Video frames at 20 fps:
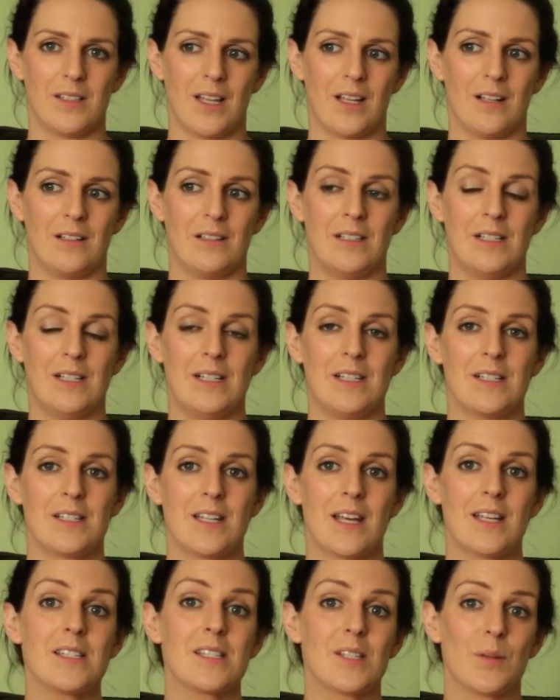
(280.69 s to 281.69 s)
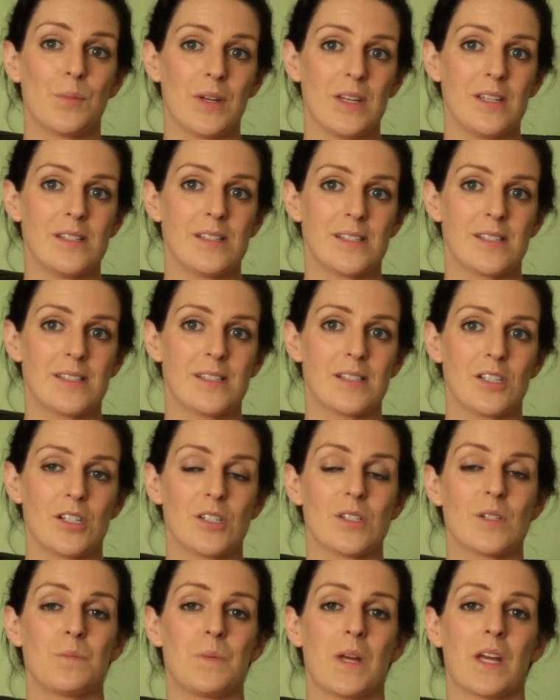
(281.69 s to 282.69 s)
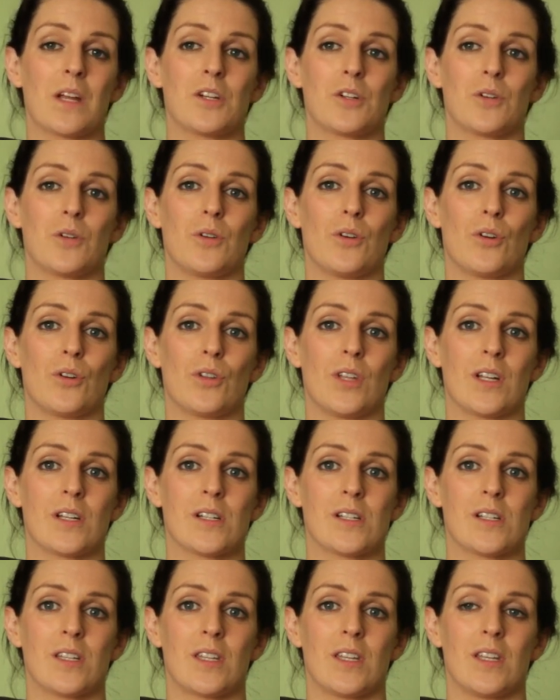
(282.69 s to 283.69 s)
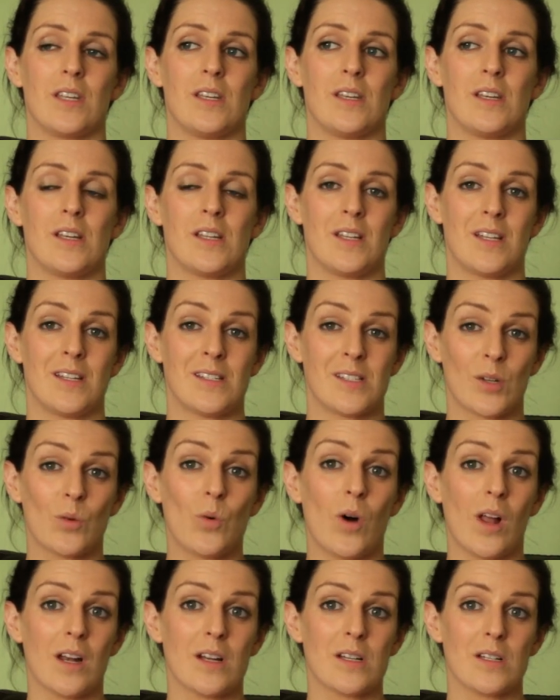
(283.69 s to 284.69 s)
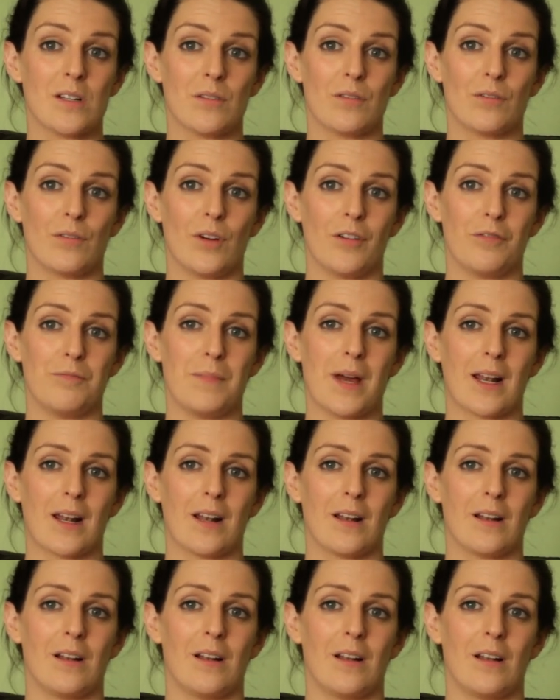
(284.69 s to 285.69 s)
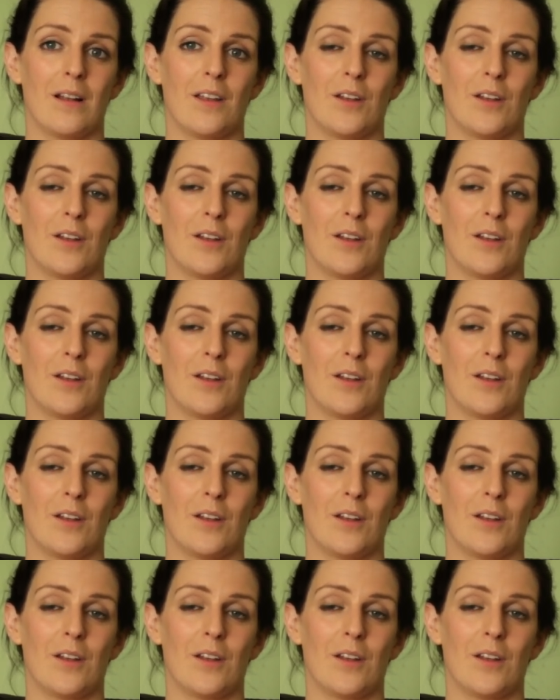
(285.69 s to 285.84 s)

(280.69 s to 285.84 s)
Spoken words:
they'll test the piece just to make sure that it is the quality of metal,